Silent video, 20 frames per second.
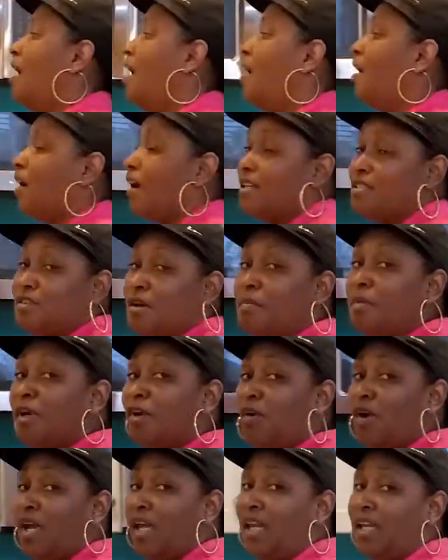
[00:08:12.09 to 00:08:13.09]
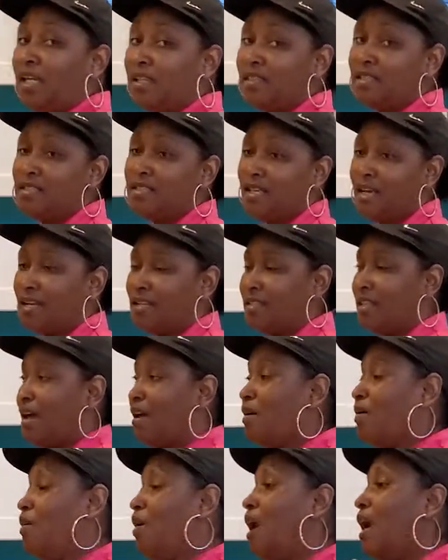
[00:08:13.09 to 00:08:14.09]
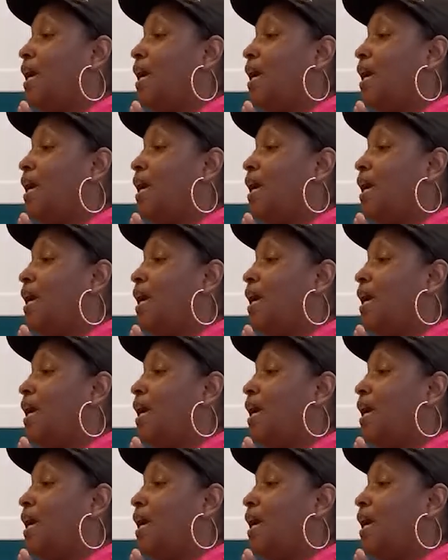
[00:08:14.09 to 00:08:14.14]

Okay, so I'm gonna go ahead and get the steaks out.